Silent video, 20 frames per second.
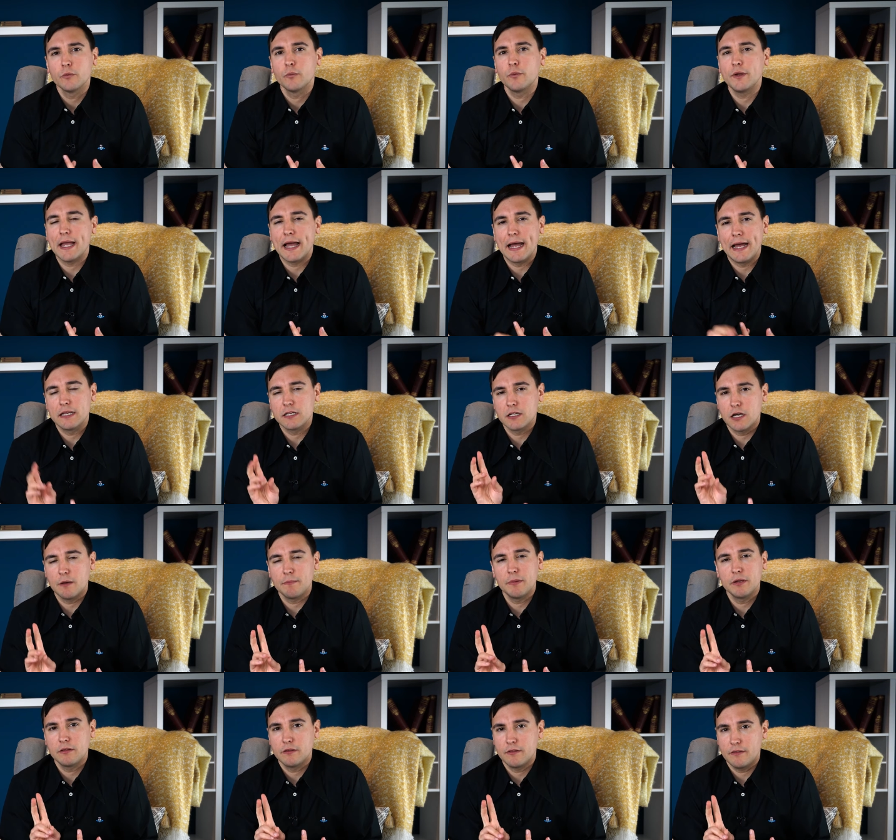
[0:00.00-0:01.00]
We add
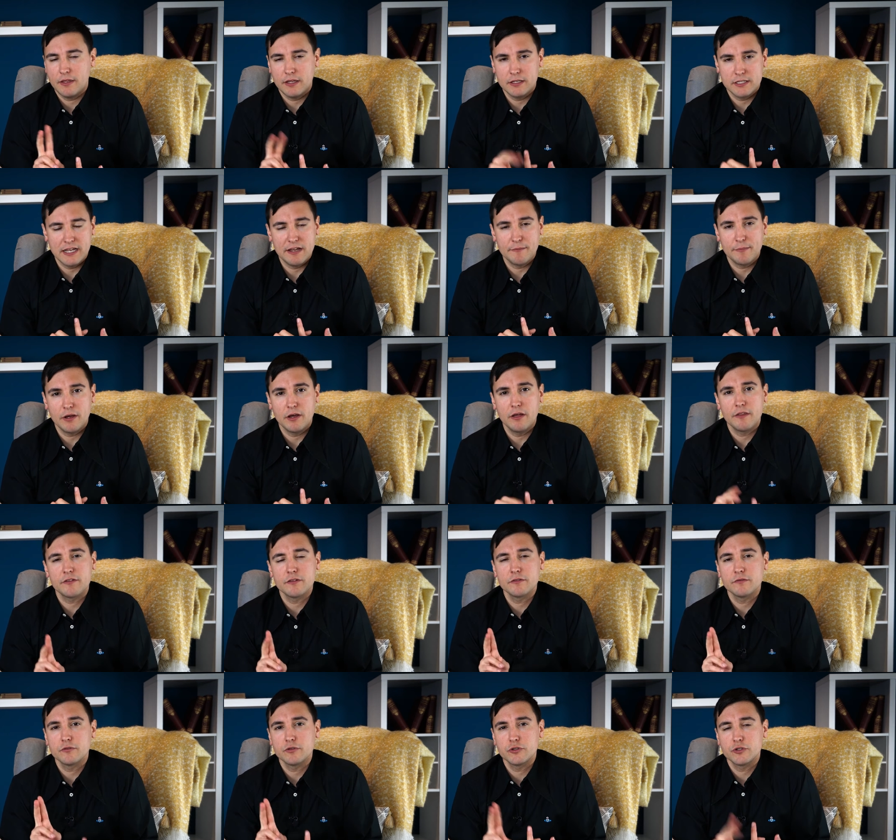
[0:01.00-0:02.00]
up their date of
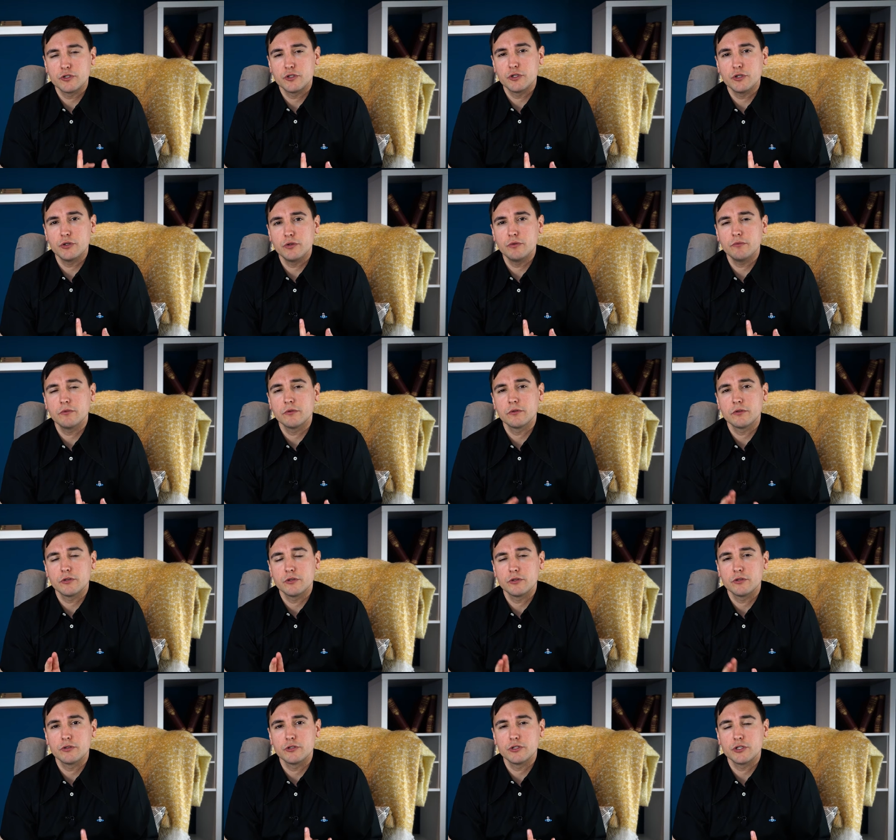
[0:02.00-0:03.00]
birth, 2,
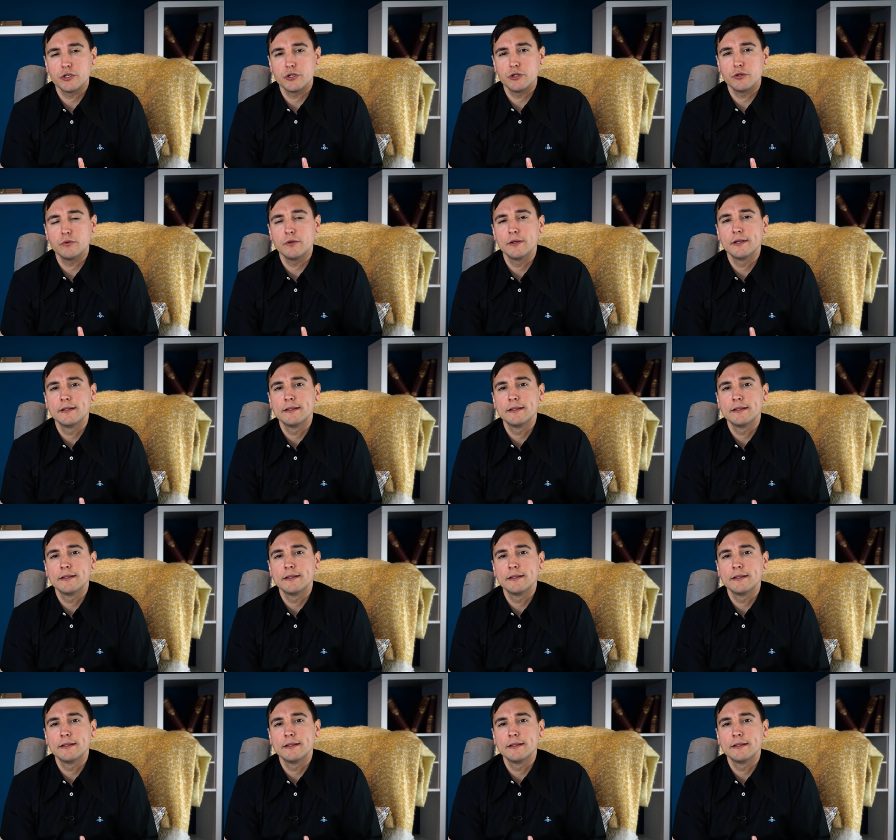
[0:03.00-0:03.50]
2,